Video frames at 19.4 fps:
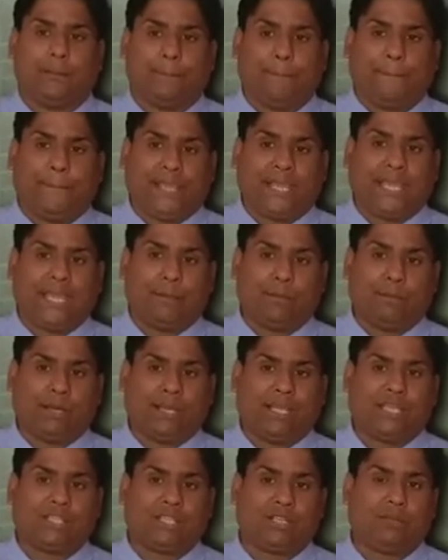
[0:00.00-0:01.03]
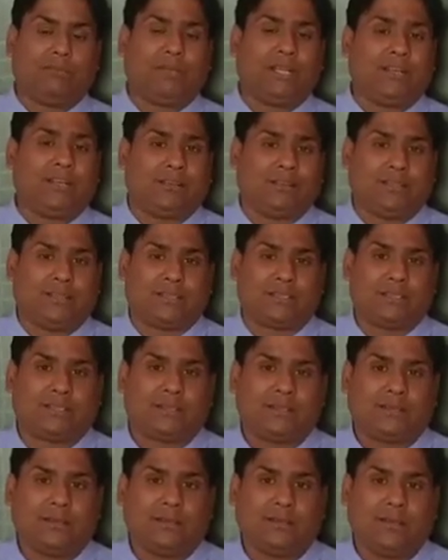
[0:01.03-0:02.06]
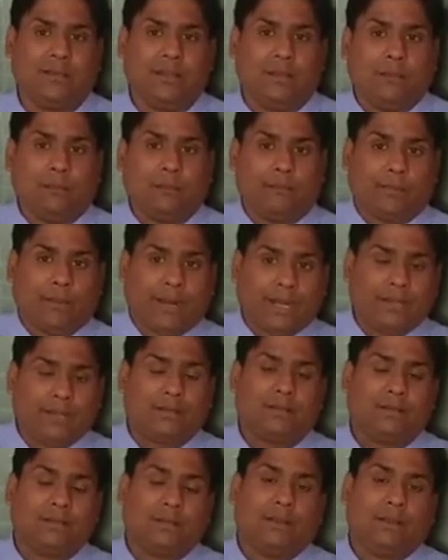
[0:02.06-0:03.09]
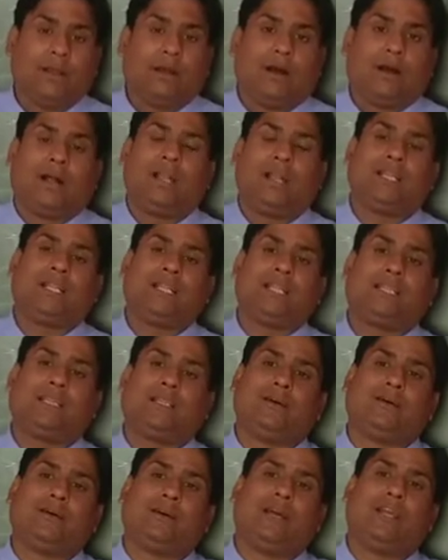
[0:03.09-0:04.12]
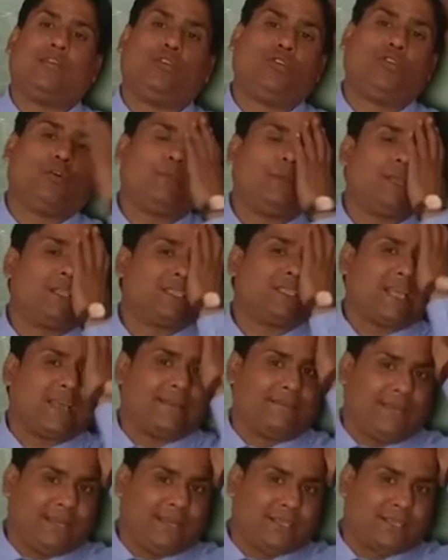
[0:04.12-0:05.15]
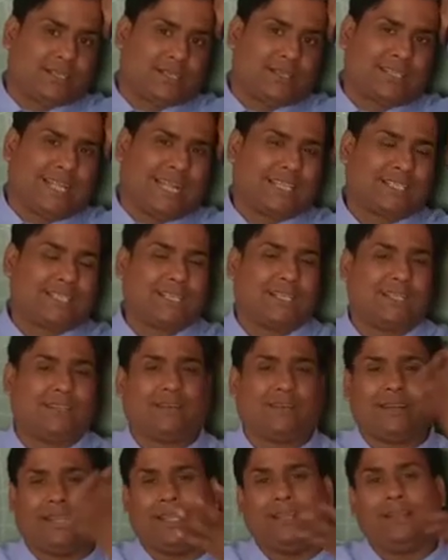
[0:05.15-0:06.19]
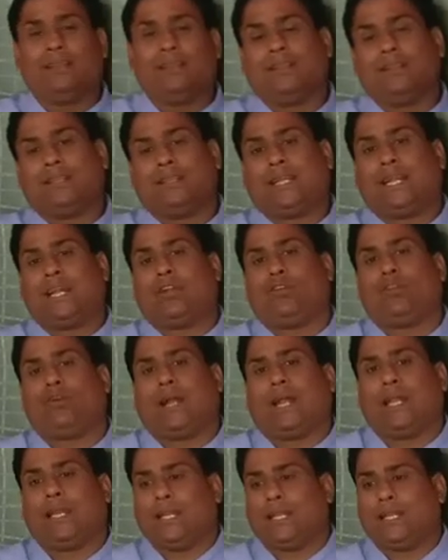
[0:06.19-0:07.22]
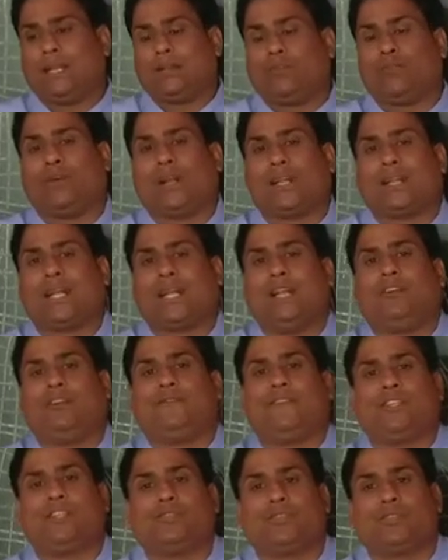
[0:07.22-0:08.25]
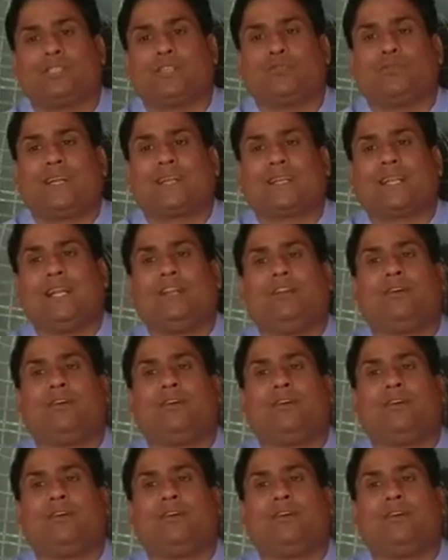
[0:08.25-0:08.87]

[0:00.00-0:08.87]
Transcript: became rich in minerals. But Until the Europeans have entered that country, they had no idea that what kind of resources, what kind